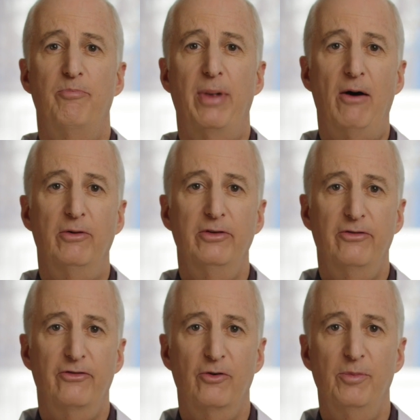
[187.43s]
bowel
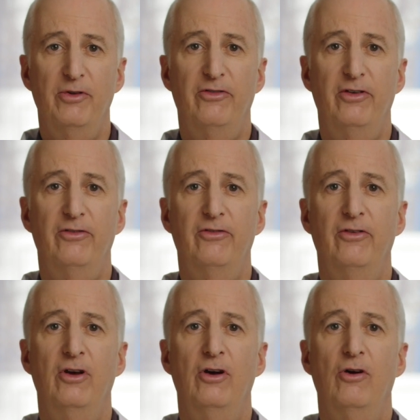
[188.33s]
disturbances,
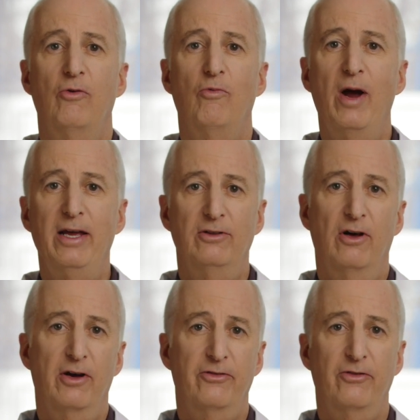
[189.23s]
weight
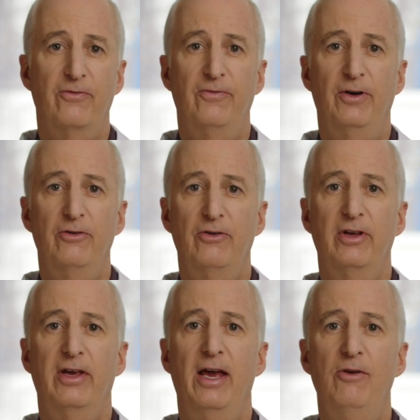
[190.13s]
loss or failure to
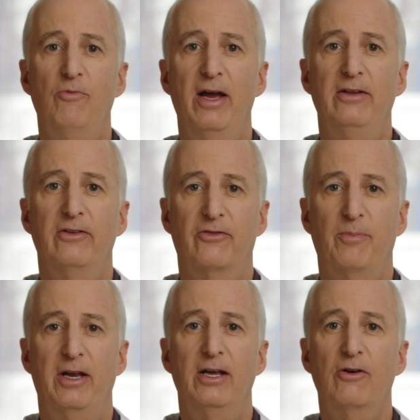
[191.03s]
gain weight
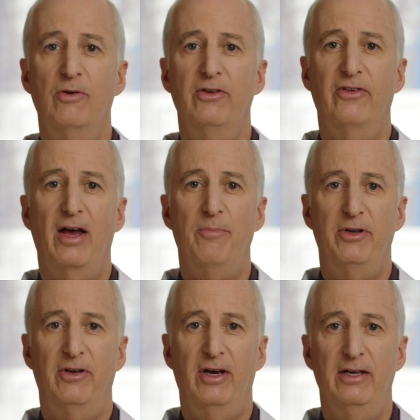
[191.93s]
despite increased
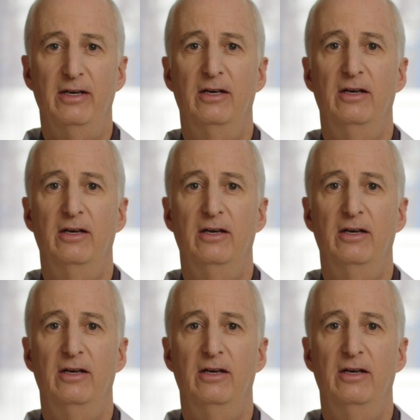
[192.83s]
appetite,